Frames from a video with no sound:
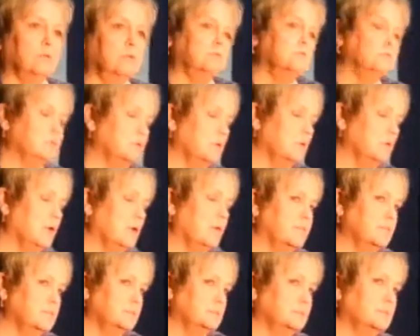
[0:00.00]
I forgot? I want to
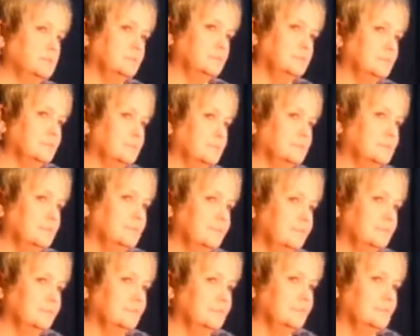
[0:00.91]
make sure.
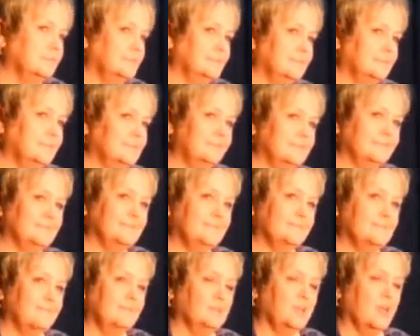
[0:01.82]
All
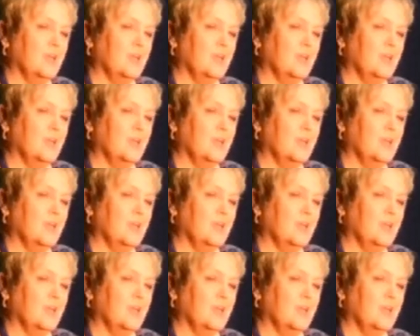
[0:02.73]
right. Let's